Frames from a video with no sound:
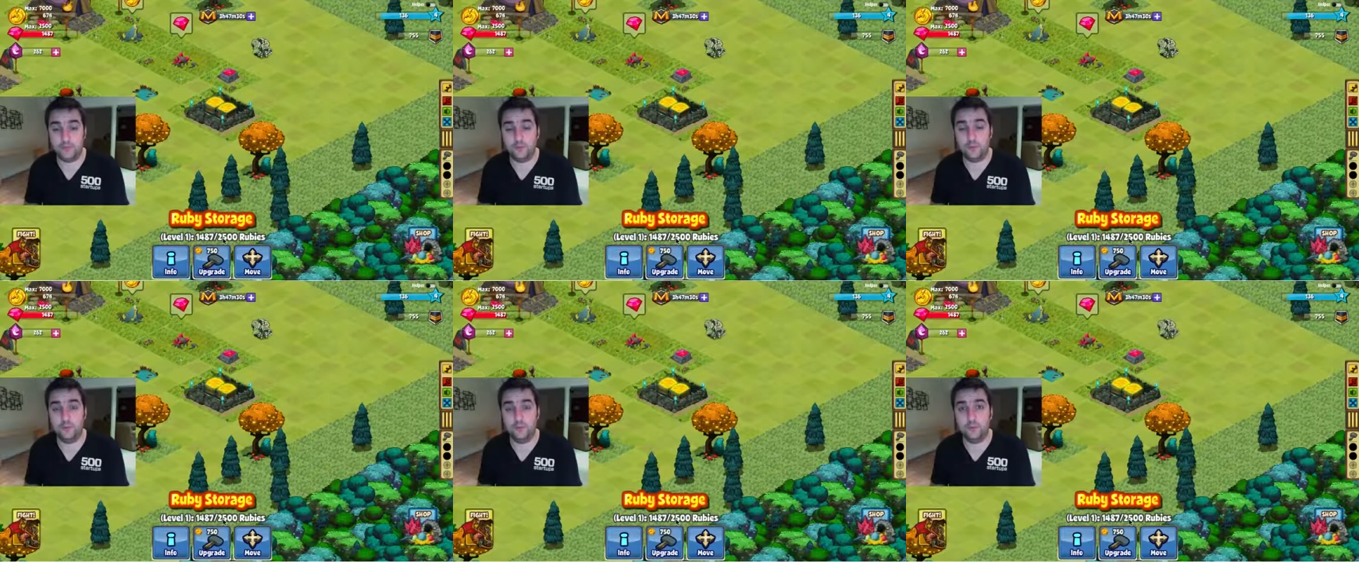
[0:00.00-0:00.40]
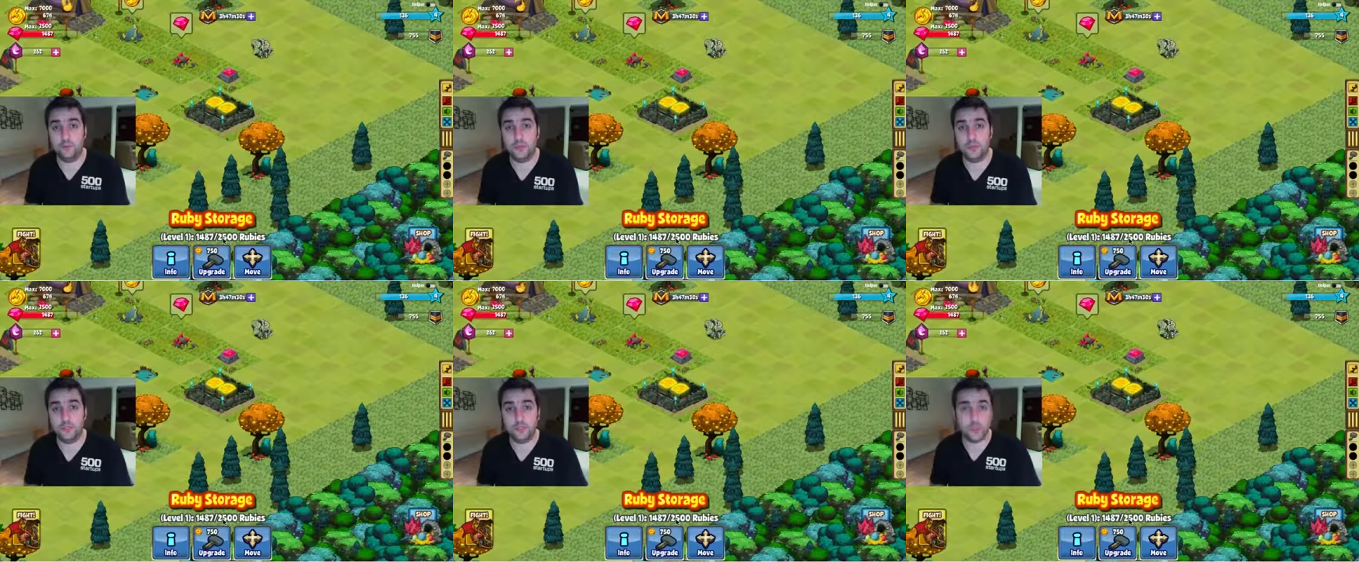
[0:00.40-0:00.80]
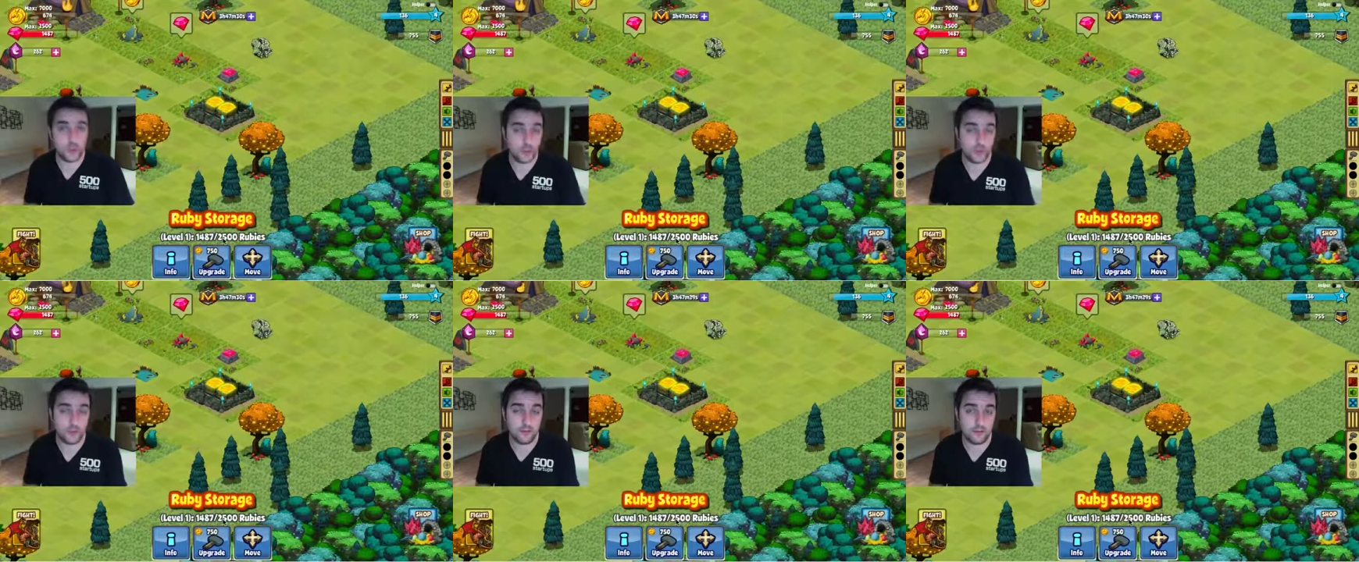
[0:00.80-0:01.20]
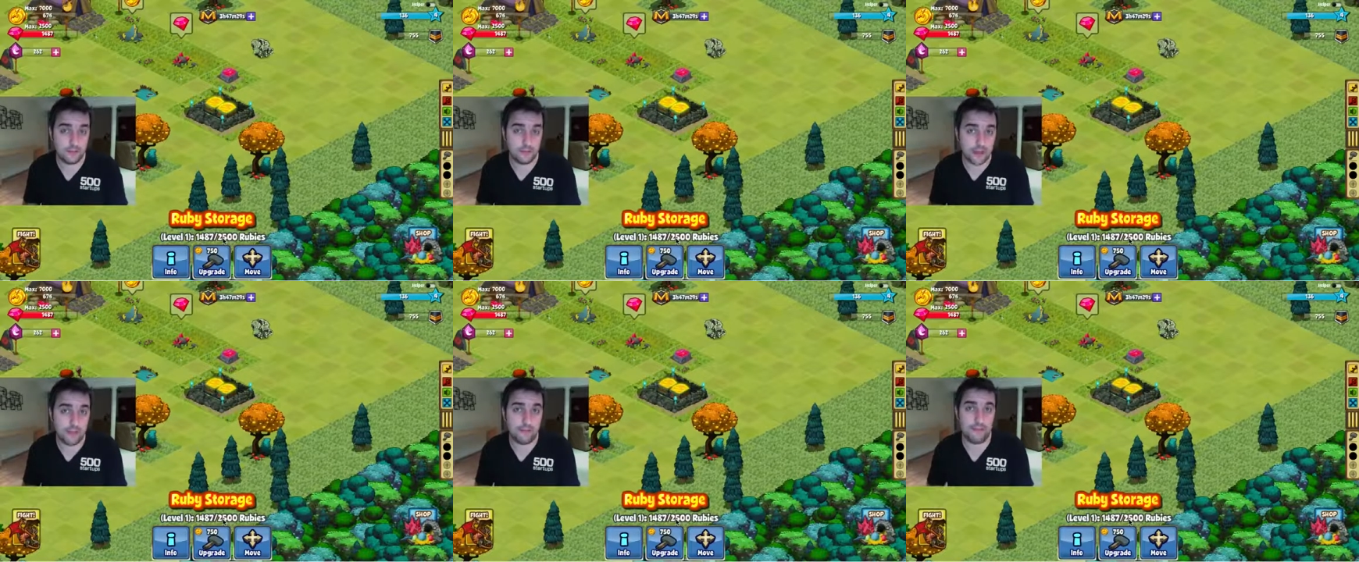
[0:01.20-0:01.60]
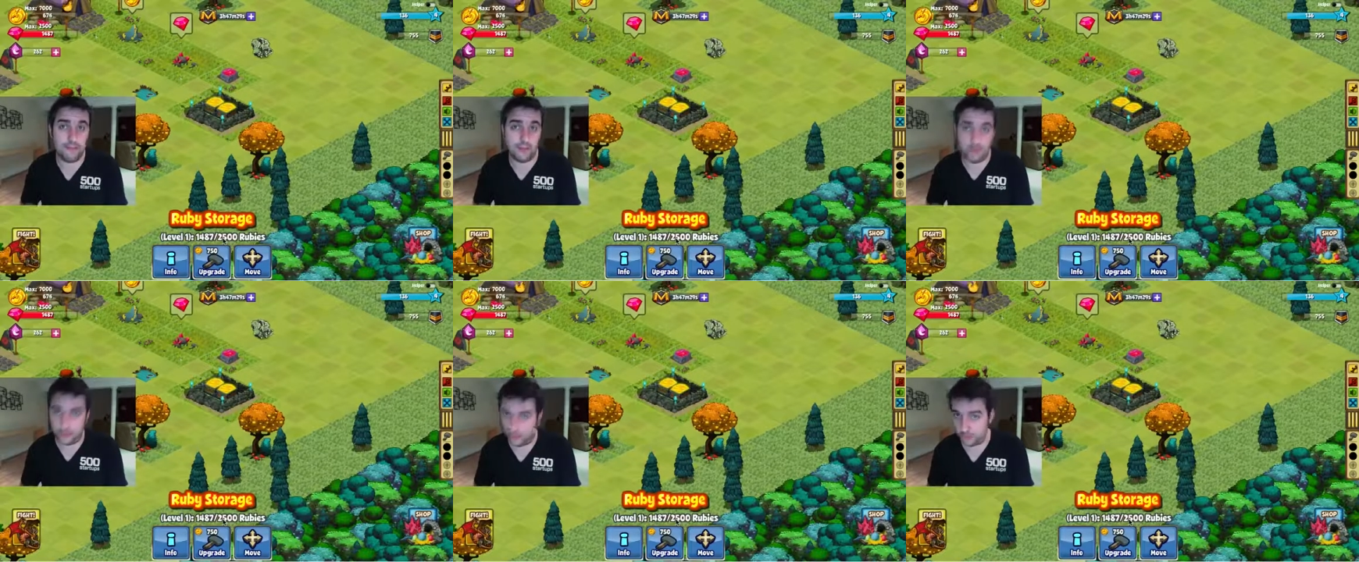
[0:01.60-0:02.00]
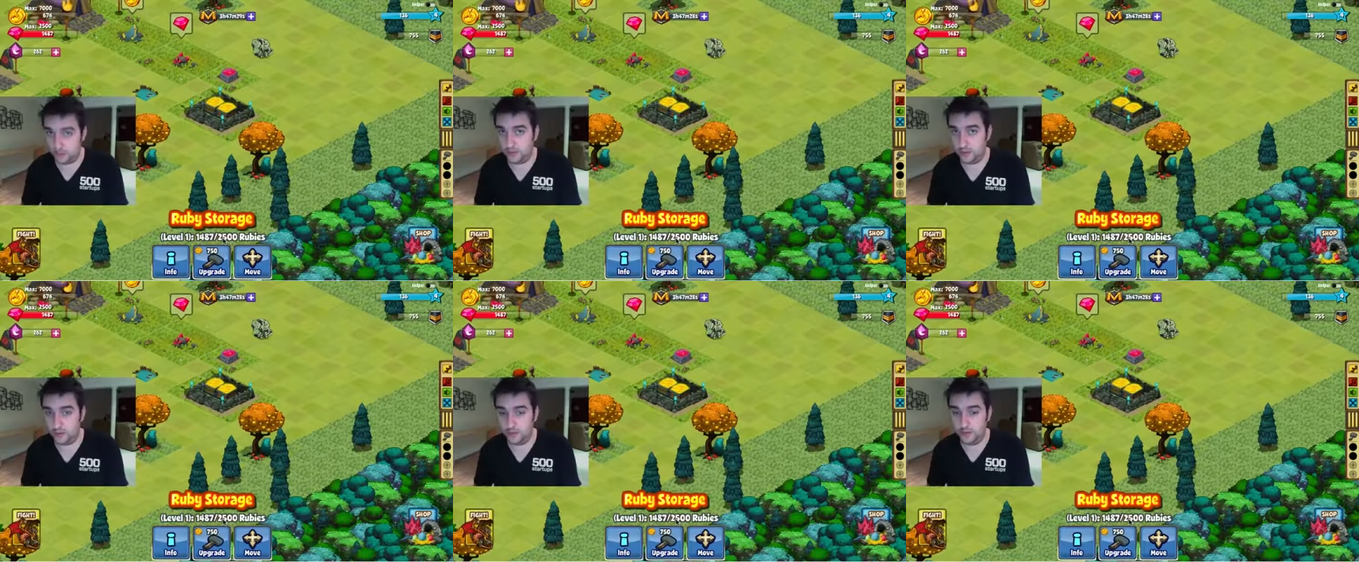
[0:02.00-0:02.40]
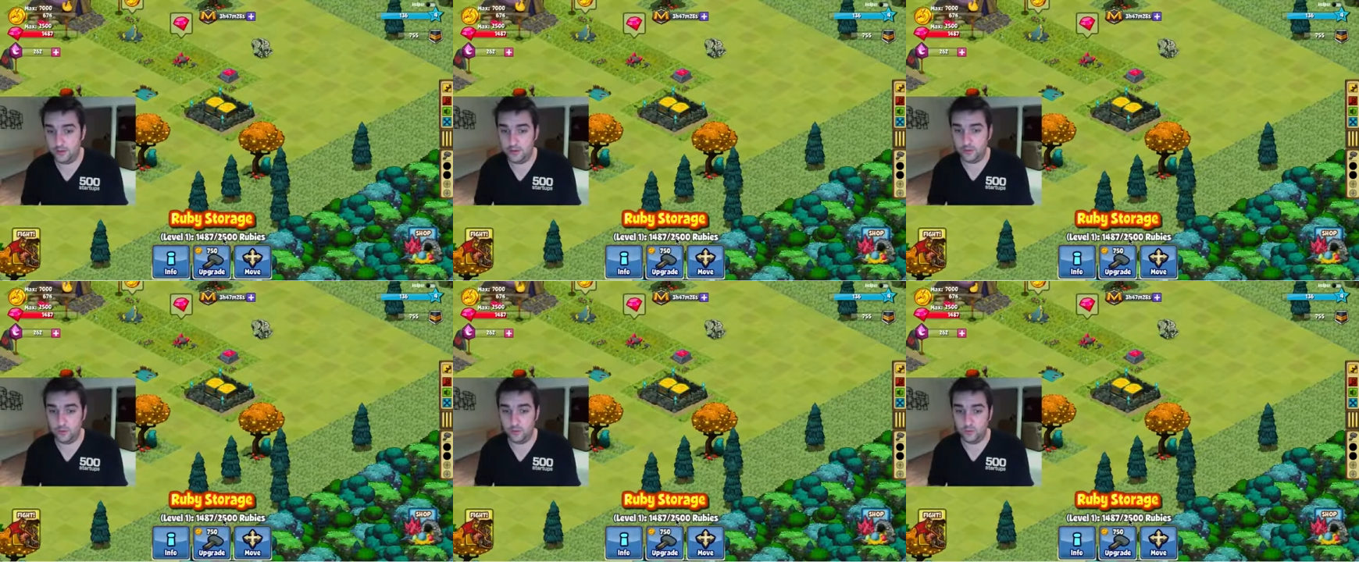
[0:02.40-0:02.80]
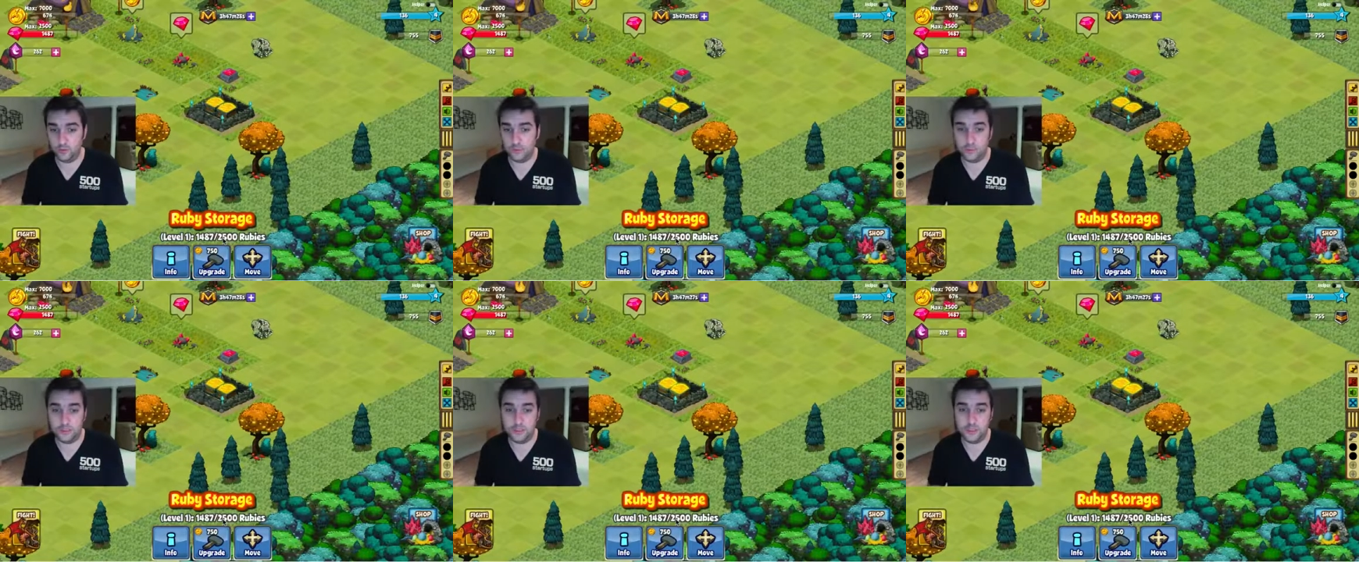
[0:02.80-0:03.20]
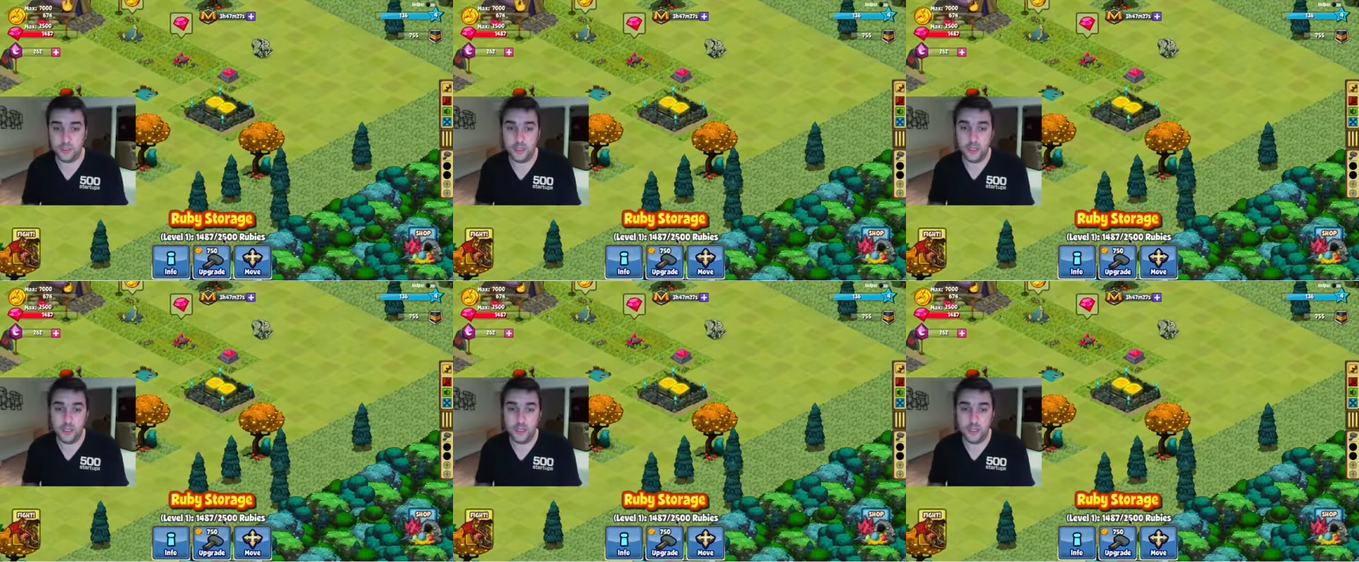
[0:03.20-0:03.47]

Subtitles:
for rubies is 2,500 rubies.